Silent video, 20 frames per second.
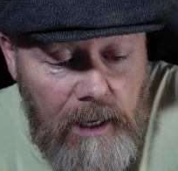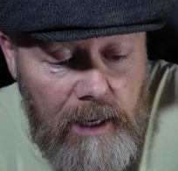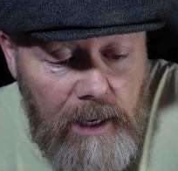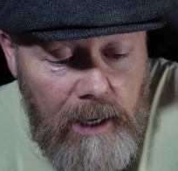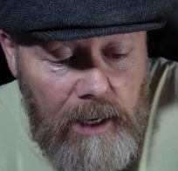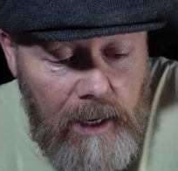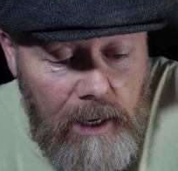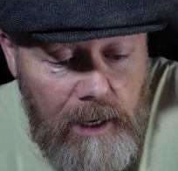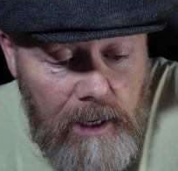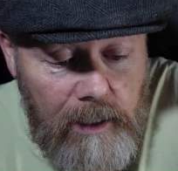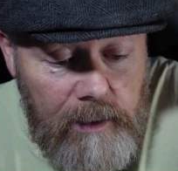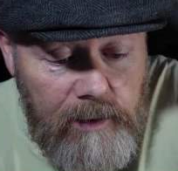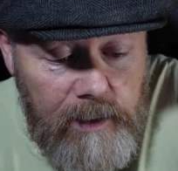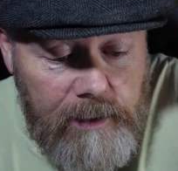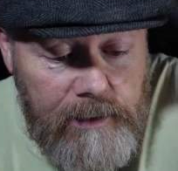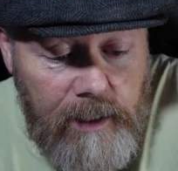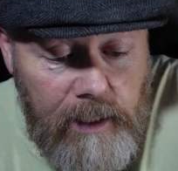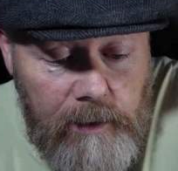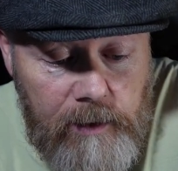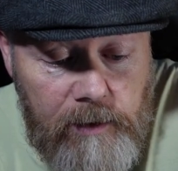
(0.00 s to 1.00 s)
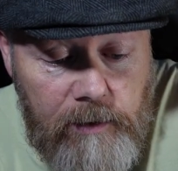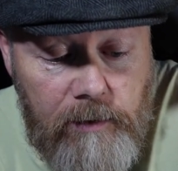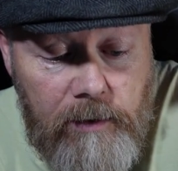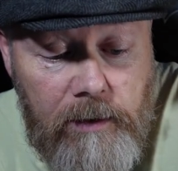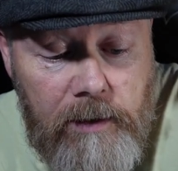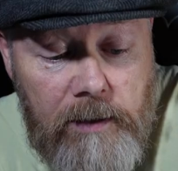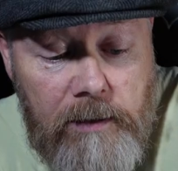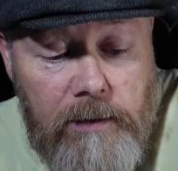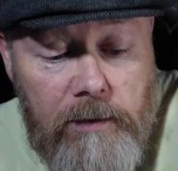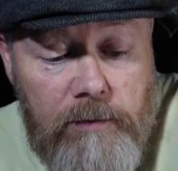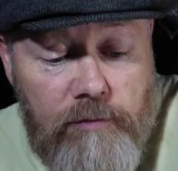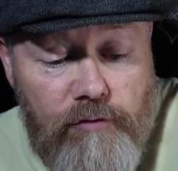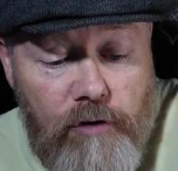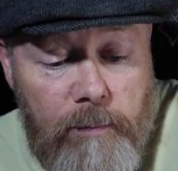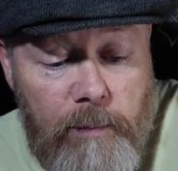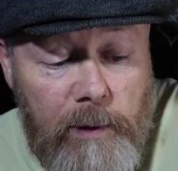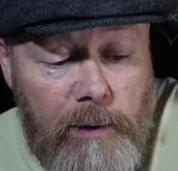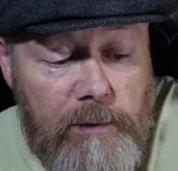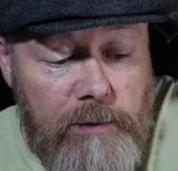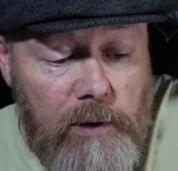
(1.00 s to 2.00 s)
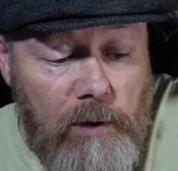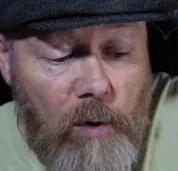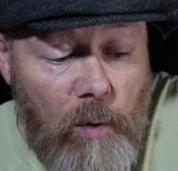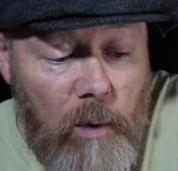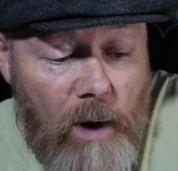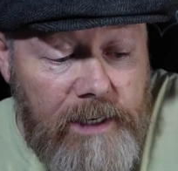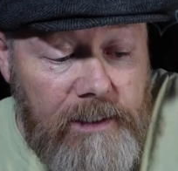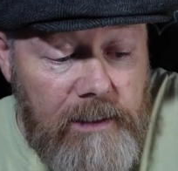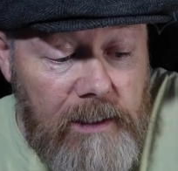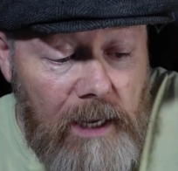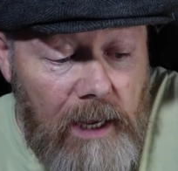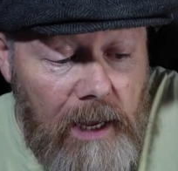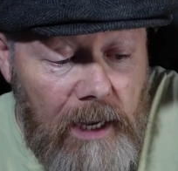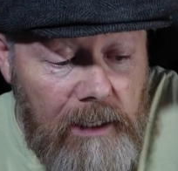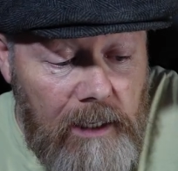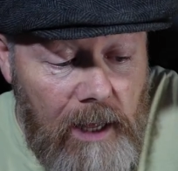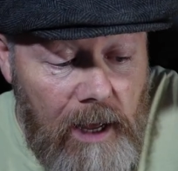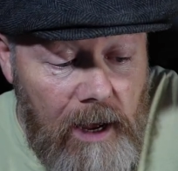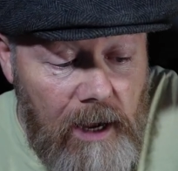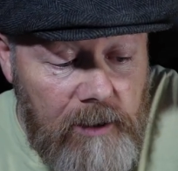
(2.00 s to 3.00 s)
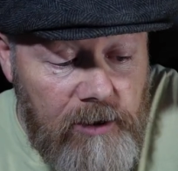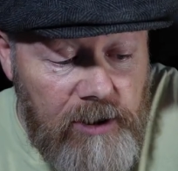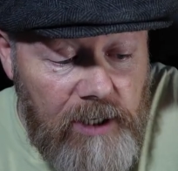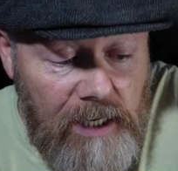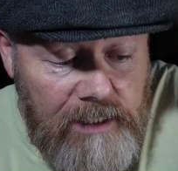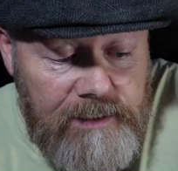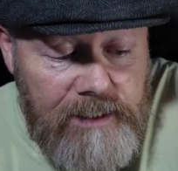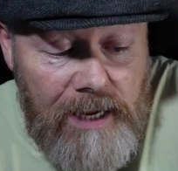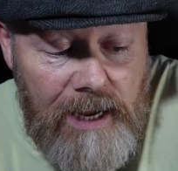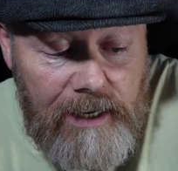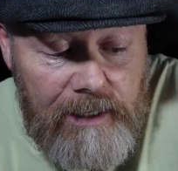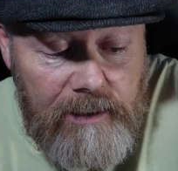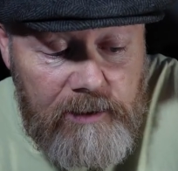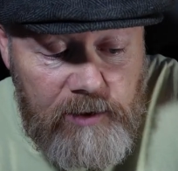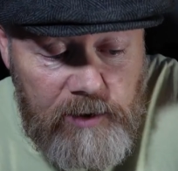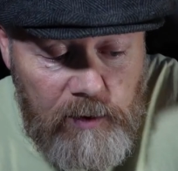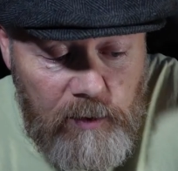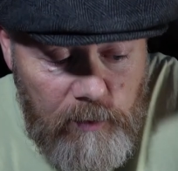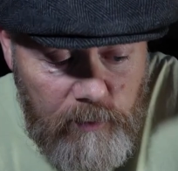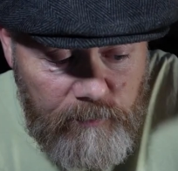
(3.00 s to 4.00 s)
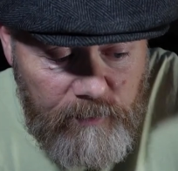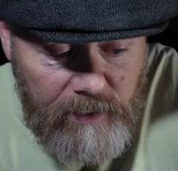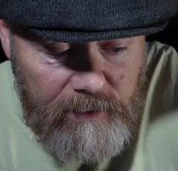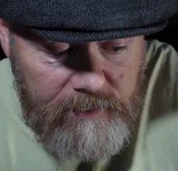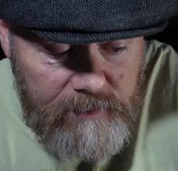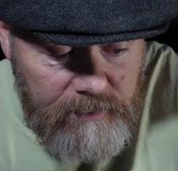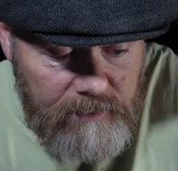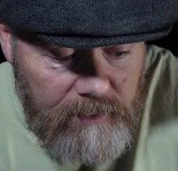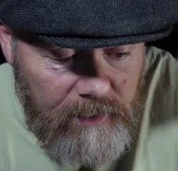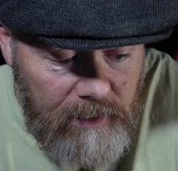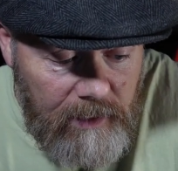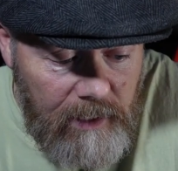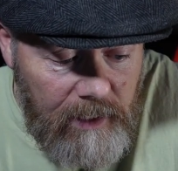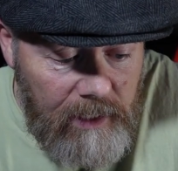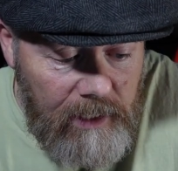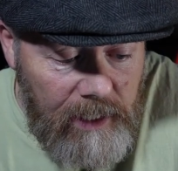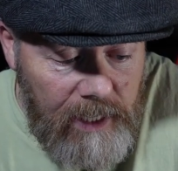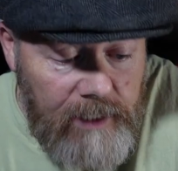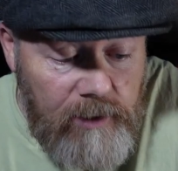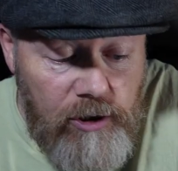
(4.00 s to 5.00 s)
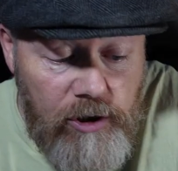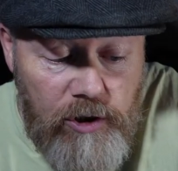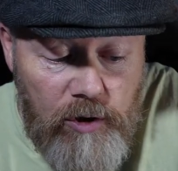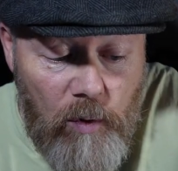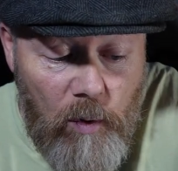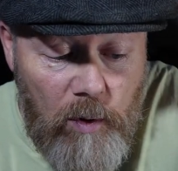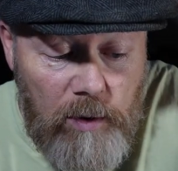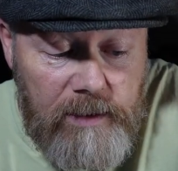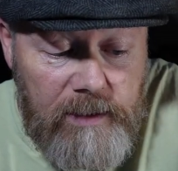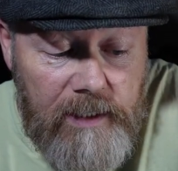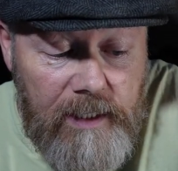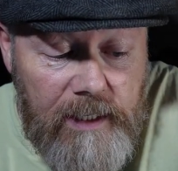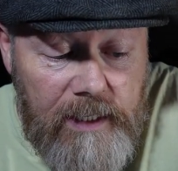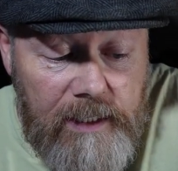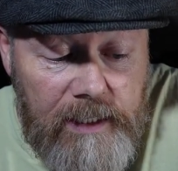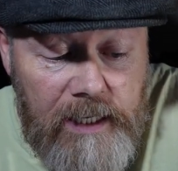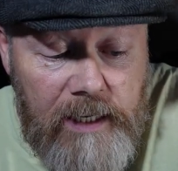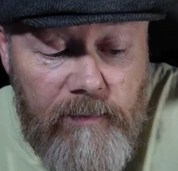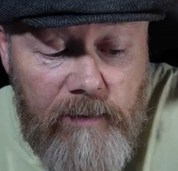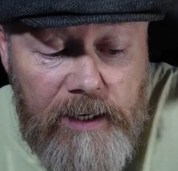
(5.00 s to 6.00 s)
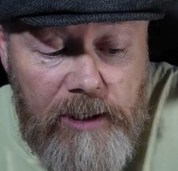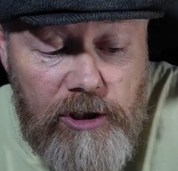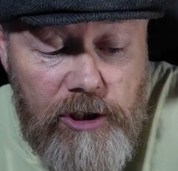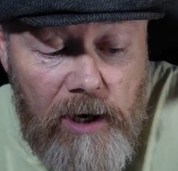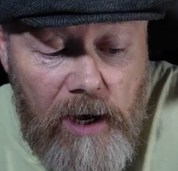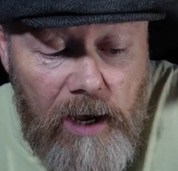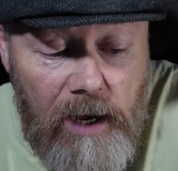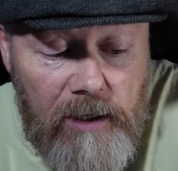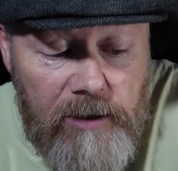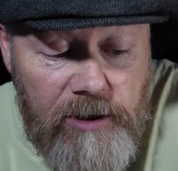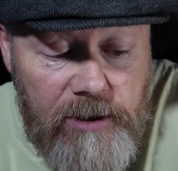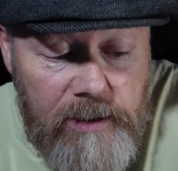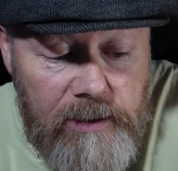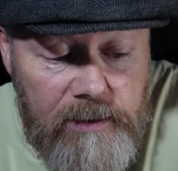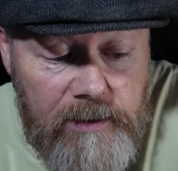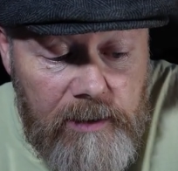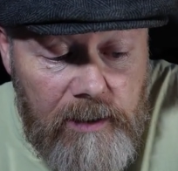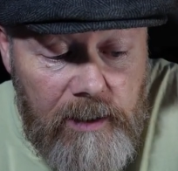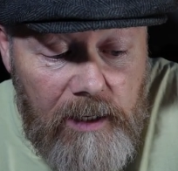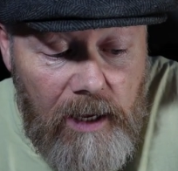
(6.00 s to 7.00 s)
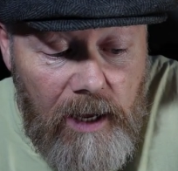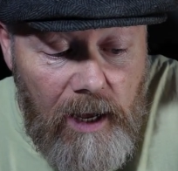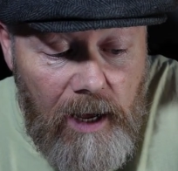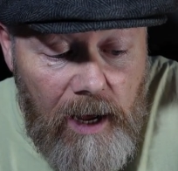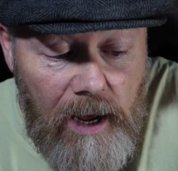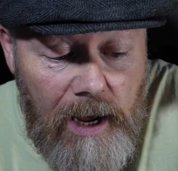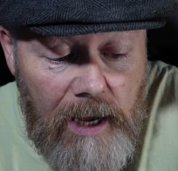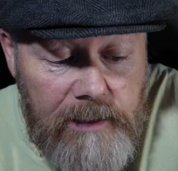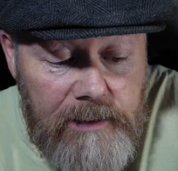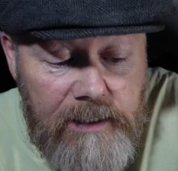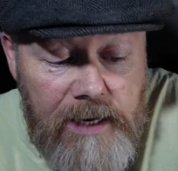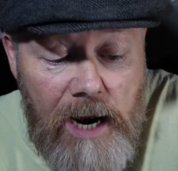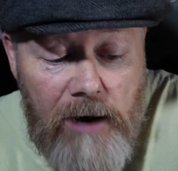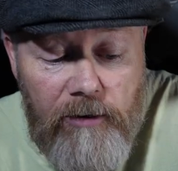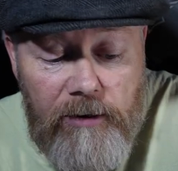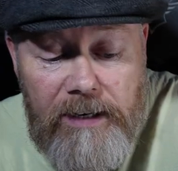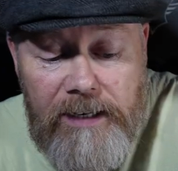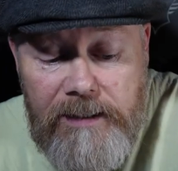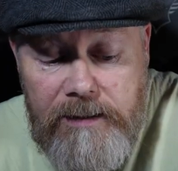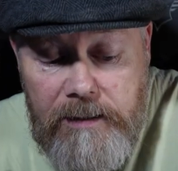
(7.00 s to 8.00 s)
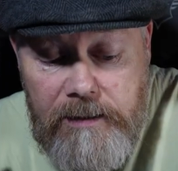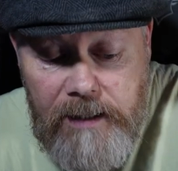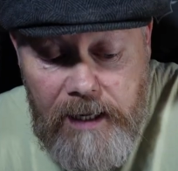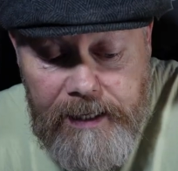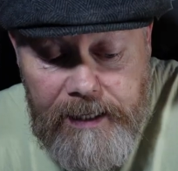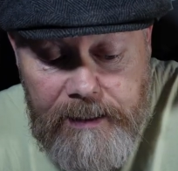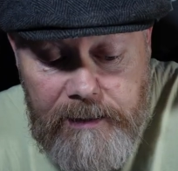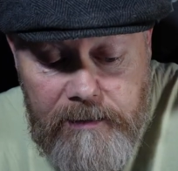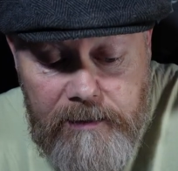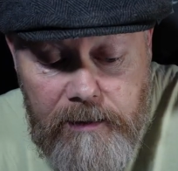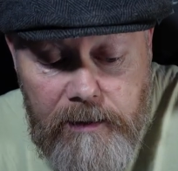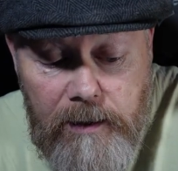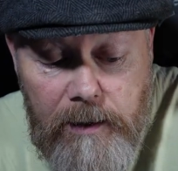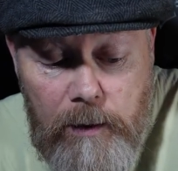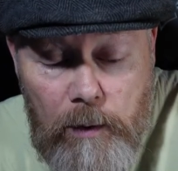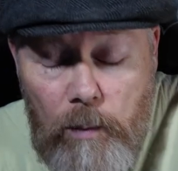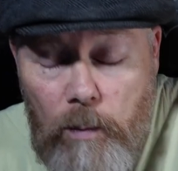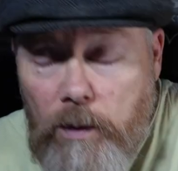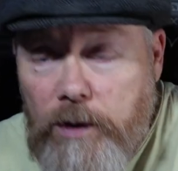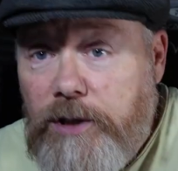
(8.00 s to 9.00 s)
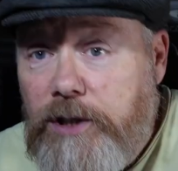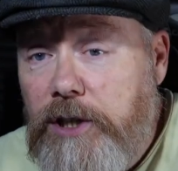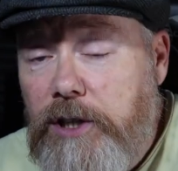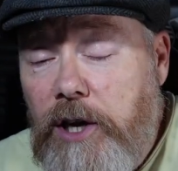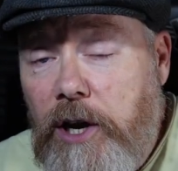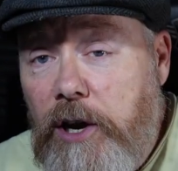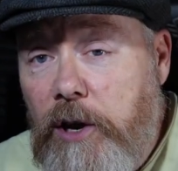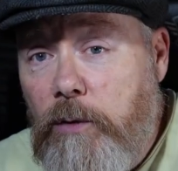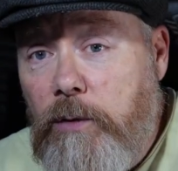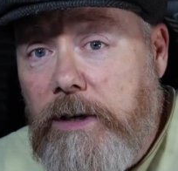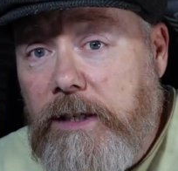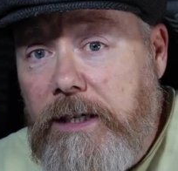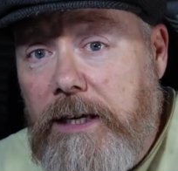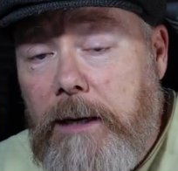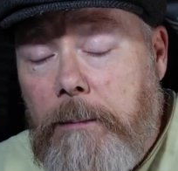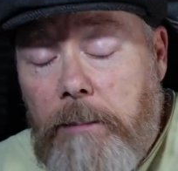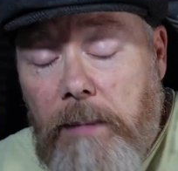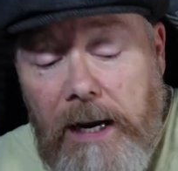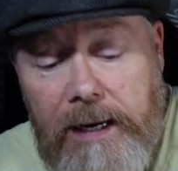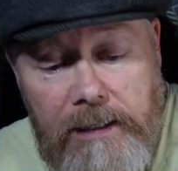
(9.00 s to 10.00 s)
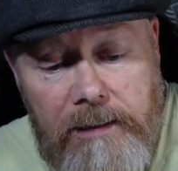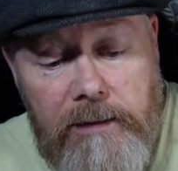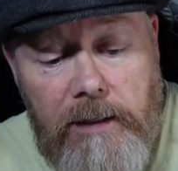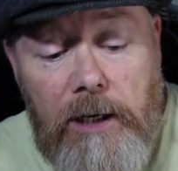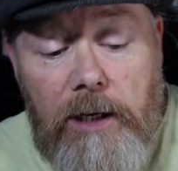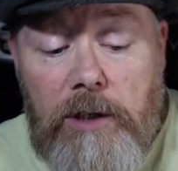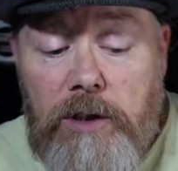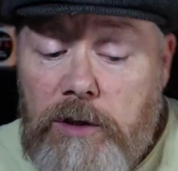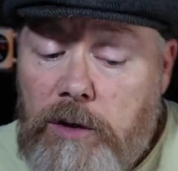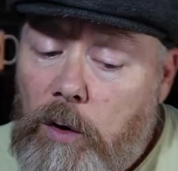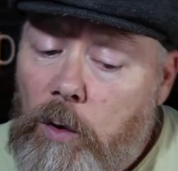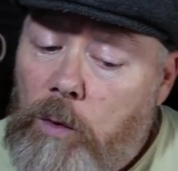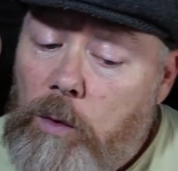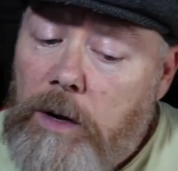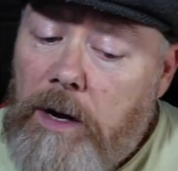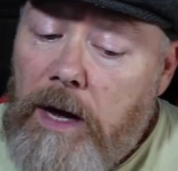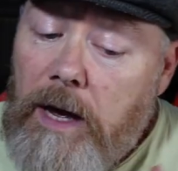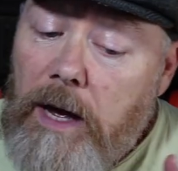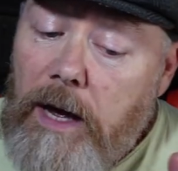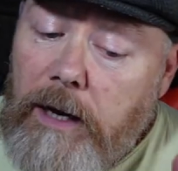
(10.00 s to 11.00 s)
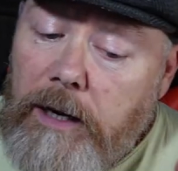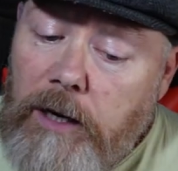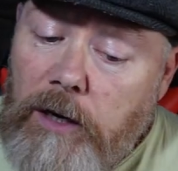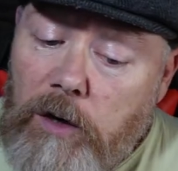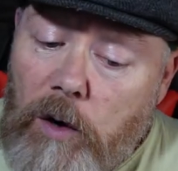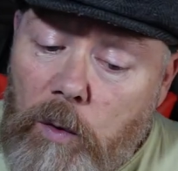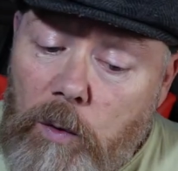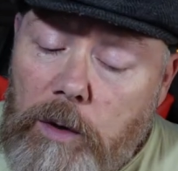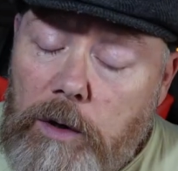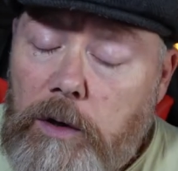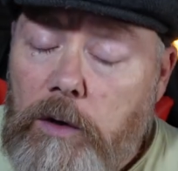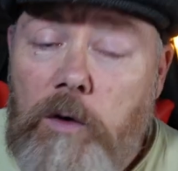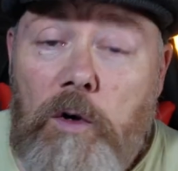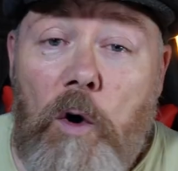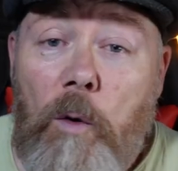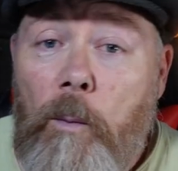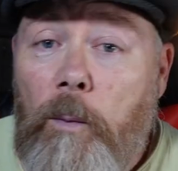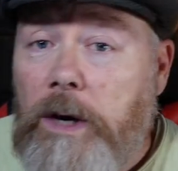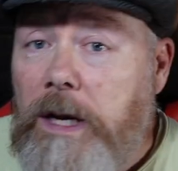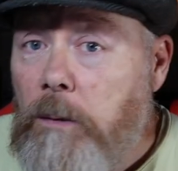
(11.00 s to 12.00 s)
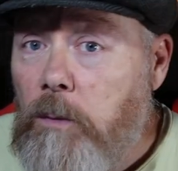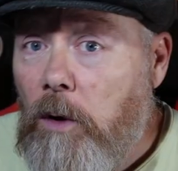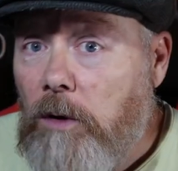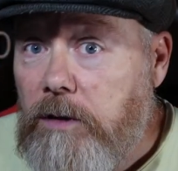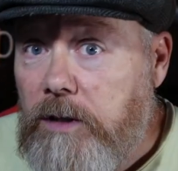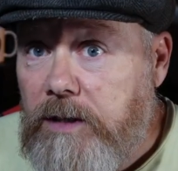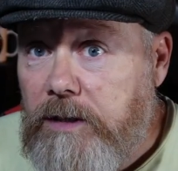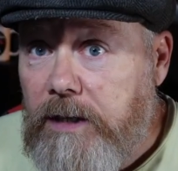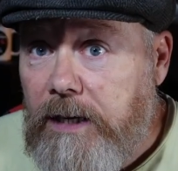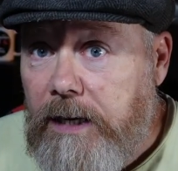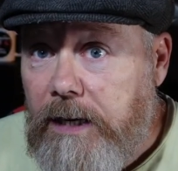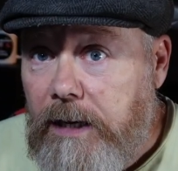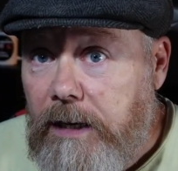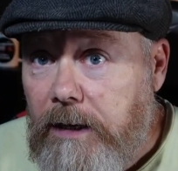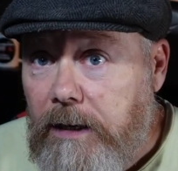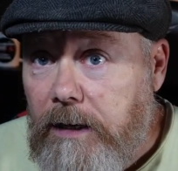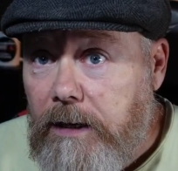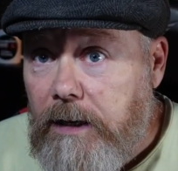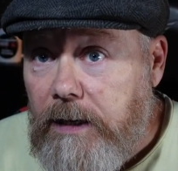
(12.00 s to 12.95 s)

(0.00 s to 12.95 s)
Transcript: uh, that can contribute to quite a large attack surface. In short, EV chargers aren't currently designed with security in mind. So, you know, nobody wants their